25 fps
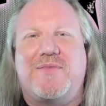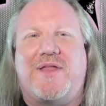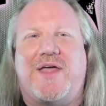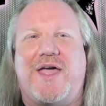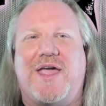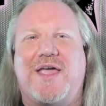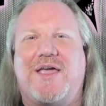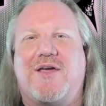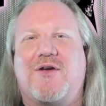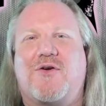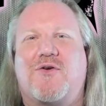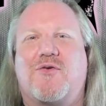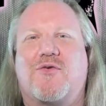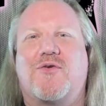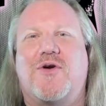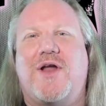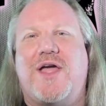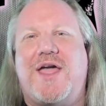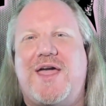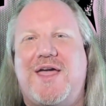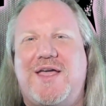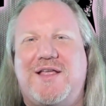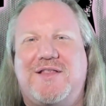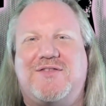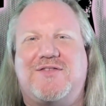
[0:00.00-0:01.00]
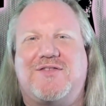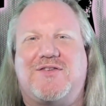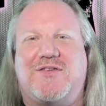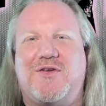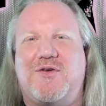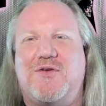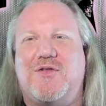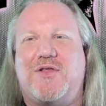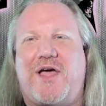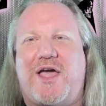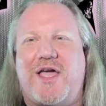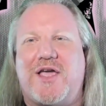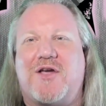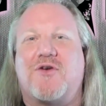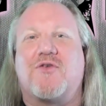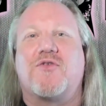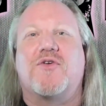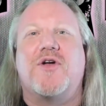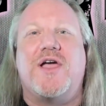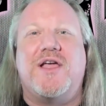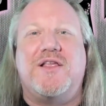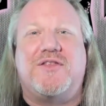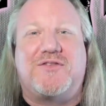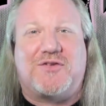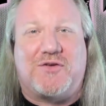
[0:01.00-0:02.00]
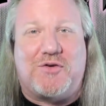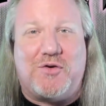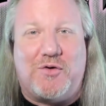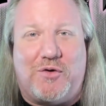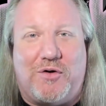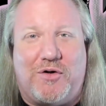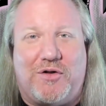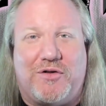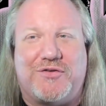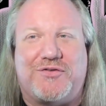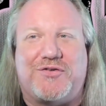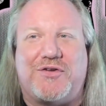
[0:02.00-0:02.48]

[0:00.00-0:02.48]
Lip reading: like, grades to, like, grade school.